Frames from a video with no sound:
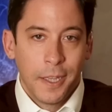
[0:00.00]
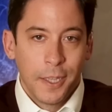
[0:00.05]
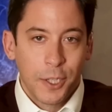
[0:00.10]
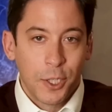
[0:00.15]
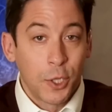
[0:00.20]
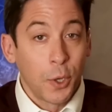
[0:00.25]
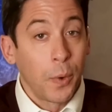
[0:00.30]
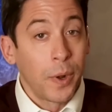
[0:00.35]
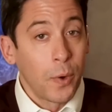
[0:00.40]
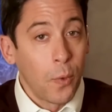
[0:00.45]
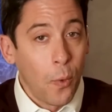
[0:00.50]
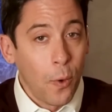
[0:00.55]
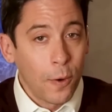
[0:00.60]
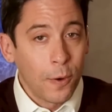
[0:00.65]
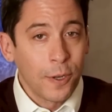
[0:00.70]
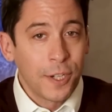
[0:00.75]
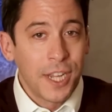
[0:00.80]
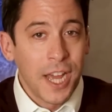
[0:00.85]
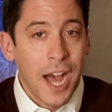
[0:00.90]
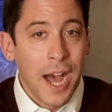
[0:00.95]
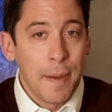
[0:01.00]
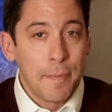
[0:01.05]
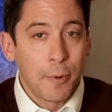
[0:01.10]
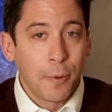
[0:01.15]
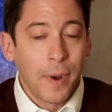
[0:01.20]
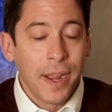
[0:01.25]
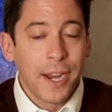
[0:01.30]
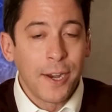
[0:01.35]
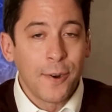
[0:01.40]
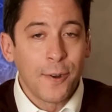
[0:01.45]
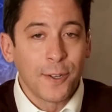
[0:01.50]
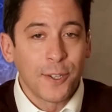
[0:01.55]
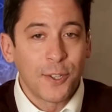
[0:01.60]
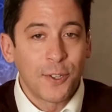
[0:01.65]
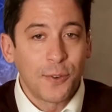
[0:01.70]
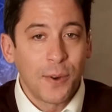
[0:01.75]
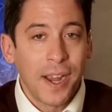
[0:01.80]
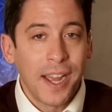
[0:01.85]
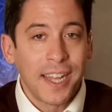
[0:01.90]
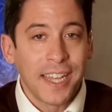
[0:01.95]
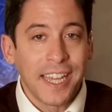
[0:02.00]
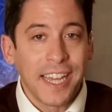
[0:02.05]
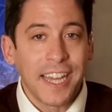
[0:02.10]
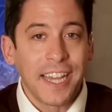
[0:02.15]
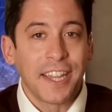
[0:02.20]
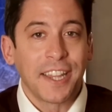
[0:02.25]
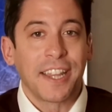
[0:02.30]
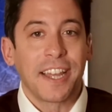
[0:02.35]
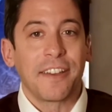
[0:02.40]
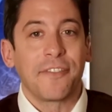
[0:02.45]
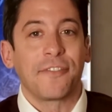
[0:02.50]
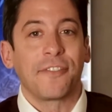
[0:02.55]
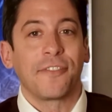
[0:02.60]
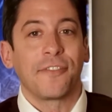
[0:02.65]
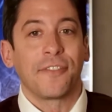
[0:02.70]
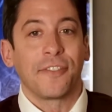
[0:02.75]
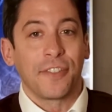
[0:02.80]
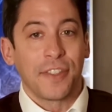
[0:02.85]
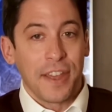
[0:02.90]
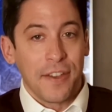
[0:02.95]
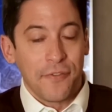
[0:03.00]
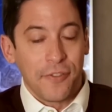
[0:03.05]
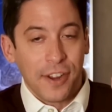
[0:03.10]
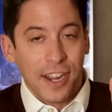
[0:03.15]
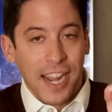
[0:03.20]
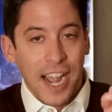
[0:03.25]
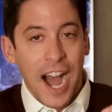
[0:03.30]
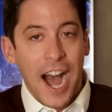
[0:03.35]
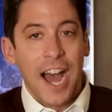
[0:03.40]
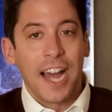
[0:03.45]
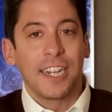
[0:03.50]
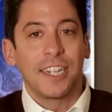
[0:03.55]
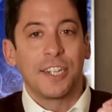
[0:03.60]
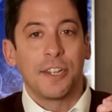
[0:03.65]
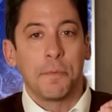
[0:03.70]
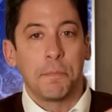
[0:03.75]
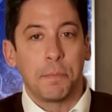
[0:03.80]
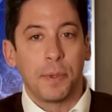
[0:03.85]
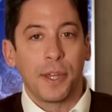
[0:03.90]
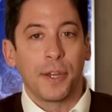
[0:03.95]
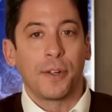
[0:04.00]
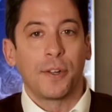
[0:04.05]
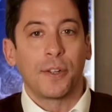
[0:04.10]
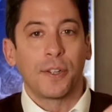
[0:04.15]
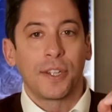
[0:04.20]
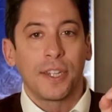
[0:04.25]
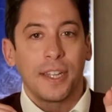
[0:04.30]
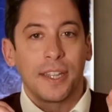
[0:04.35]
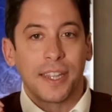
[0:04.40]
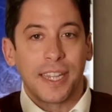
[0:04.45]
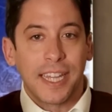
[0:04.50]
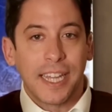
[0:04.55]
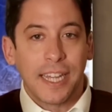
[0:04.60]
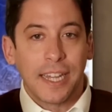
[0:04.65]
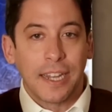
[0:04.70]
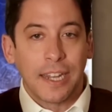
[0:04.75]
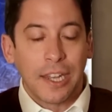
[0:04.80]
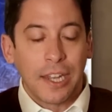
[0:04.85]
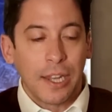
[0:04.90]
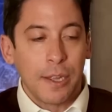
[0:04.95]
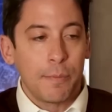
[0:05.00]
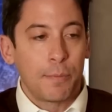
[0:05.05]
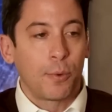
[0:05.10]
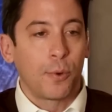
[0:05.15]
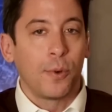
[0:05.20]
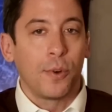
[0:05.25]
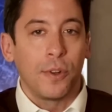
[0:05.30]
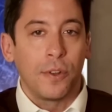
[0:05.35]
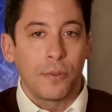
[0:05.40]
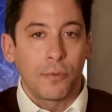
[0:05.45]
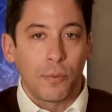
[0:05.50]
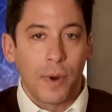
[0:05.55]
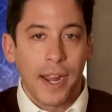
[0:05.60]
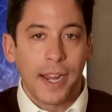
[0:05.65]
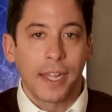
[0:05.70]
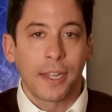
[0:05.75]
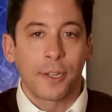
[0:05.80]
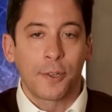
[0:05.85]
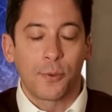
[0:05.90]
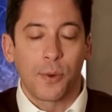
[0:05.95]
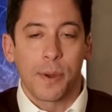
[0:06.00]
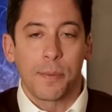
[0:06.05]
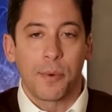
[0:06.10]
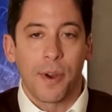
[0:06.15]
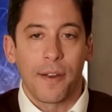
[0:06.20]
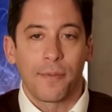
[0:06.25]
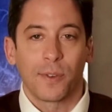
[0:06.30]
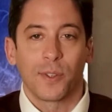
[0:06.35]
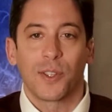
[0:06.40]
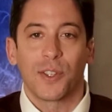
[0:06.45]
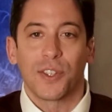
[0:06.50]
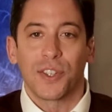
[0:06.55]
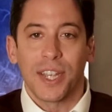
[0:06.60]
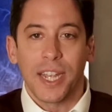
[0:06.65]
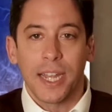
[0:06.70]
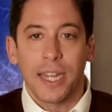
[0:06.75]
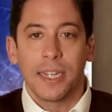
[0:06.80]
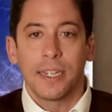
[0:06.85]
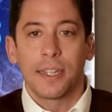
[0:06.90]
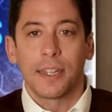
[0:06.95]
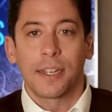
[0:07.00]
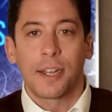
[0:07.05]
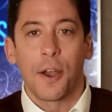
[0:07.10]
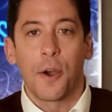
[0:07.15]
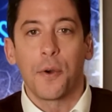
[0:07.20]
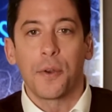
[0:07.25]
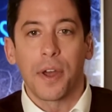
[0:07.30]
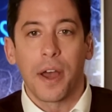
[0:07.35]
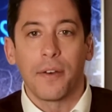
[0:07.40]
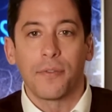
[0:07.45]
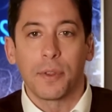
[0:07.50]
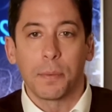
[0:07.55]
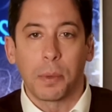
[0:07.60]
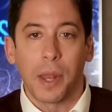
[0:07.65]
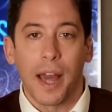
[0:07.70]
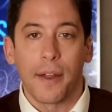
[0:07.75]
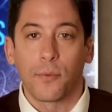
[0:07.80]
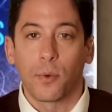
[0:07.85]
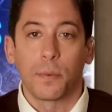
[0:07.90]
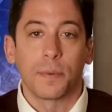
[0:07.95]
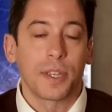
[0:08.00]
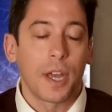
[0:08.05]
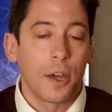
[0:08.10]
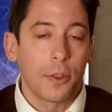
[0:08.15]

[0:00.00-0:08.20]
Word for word: So, in order to operate in Australia, they've They've got to build the liberal regulatory preferences into the code of the platforms.